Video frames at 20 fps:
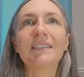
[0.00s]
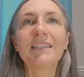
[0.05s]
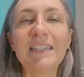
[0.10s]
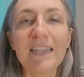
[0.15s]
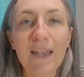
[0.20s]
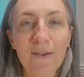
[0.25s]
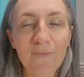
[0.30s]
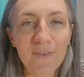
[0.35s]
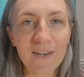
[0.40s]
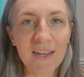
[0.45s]

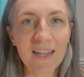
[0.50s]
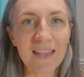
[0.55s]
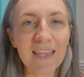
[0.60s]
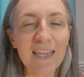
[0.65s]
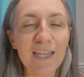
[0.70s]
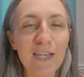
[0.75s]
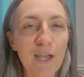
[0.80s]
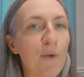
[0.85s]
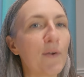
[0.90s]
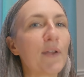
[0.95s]

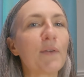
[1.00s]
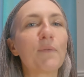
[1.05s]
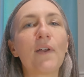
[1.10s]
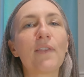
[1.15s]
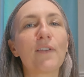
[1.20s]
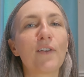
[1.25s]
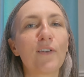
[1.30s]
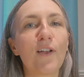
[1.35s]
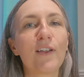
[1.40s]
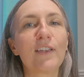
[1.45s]
definitely knowing
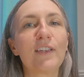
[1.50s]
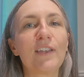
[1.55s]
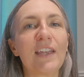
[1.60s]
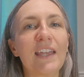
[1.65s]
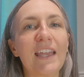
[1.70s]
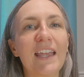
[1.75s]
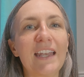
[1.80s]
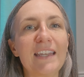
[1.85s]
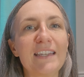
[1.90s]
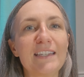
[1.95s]
whether or not you
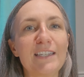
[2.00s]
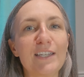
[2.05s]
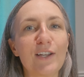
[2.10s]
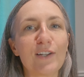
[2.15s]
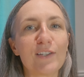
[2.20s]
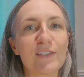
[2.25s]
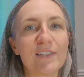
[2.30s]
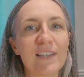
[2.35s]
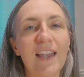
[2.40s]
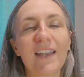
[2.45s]
can get into
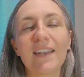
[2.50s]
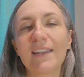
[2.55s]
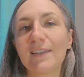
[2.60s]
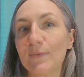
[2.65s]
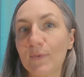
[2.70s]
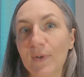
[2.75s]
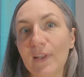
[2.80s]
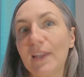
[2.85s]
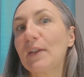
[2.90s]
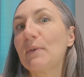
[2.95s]
your site is
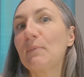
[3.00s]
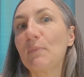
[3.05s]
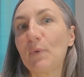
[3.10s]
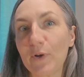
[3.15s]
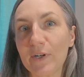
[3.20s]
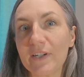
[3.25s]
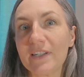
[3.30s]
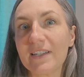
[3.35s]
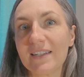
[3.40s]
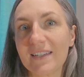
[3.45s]
really
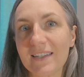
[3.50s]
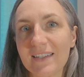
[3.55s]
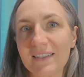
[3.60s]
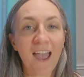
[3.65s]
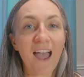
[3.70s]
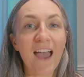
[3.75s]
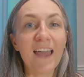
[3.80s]
important.